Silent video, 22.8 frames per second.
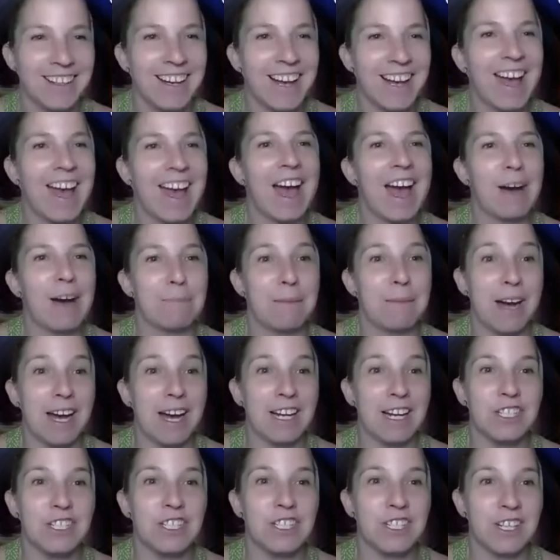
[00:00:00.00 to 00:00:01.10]
how
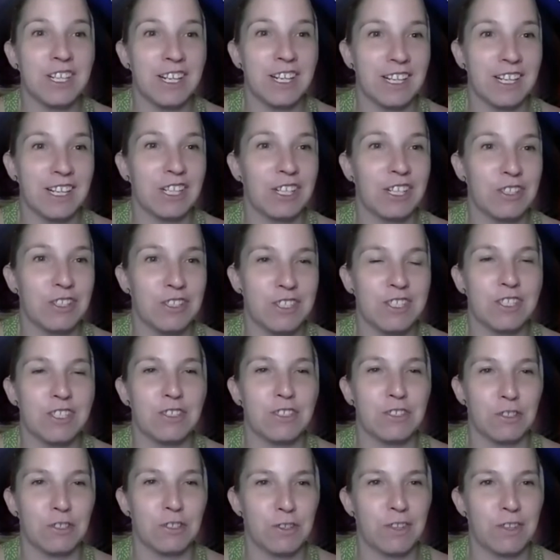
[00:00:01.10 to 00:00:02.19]
much it used to
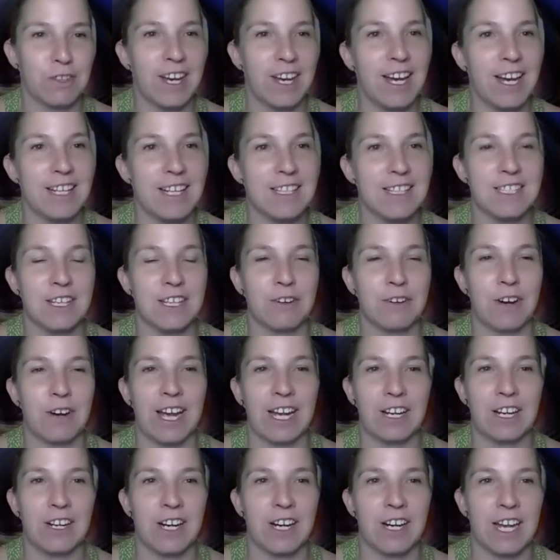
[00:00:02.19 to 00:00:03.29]
do that. So I
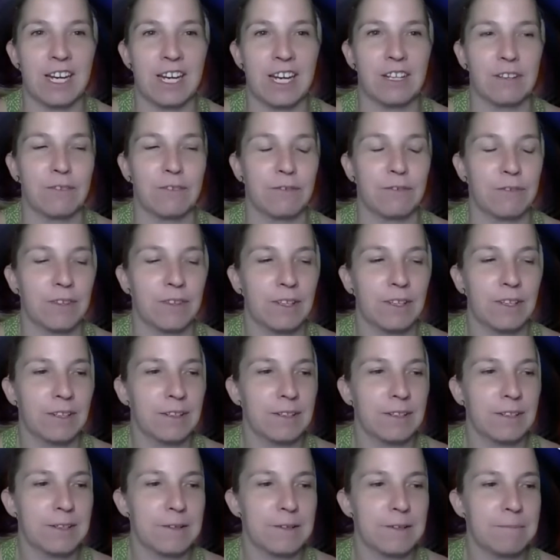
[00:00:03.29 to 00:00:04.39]
kind of
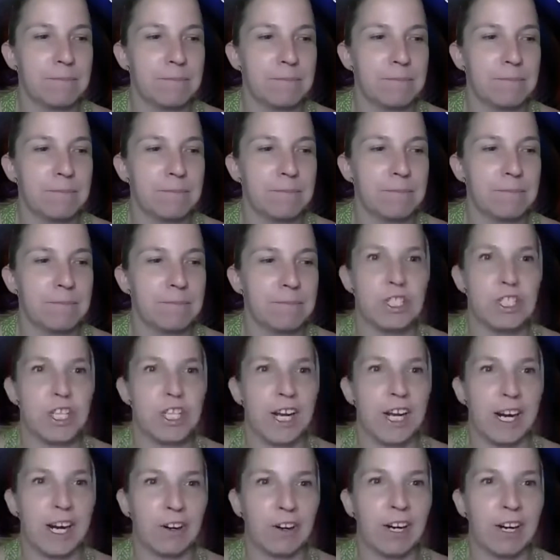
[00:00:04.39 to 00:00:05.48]
stopped
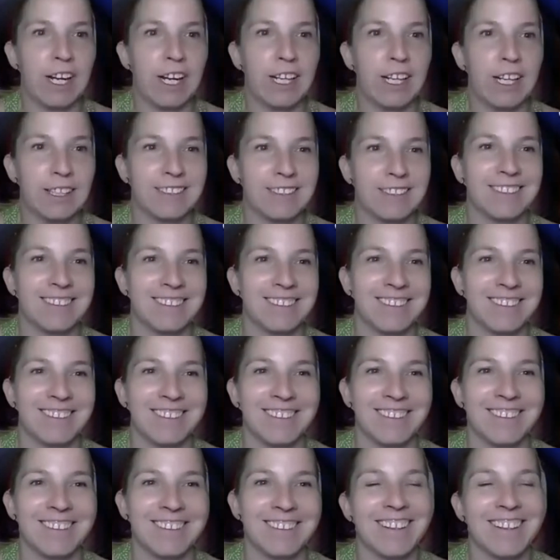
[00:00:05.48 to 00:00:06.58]
sharing.
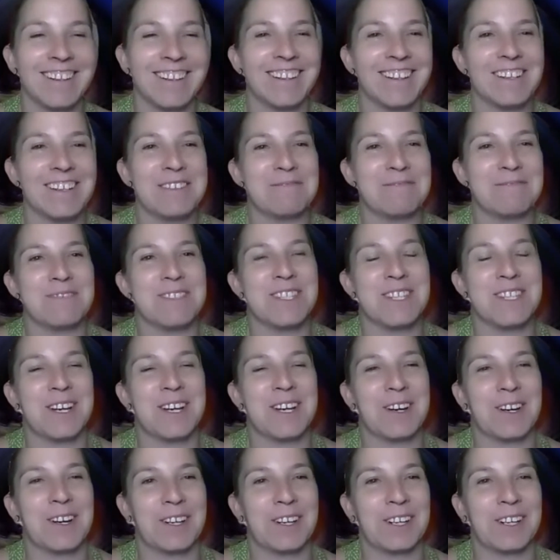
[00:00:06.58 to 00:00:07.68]
Wow.
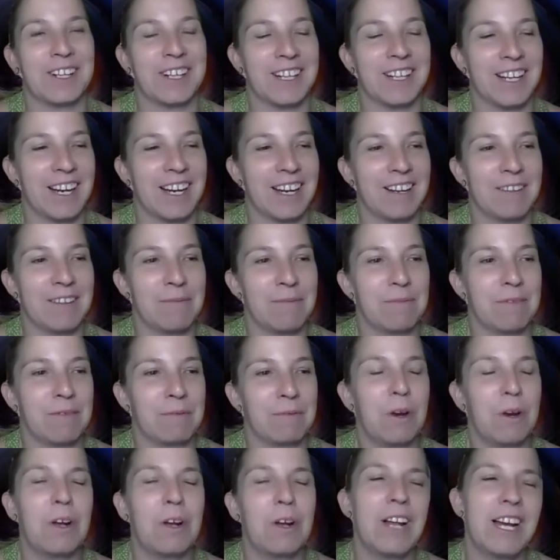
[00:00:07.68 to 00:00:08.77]
So,
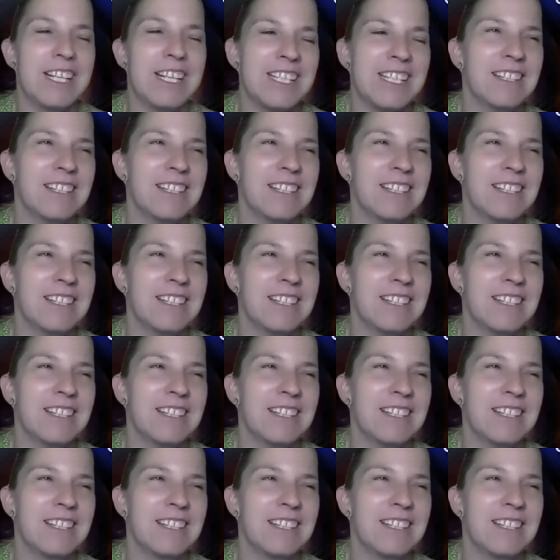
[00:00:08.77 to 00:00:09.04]
well,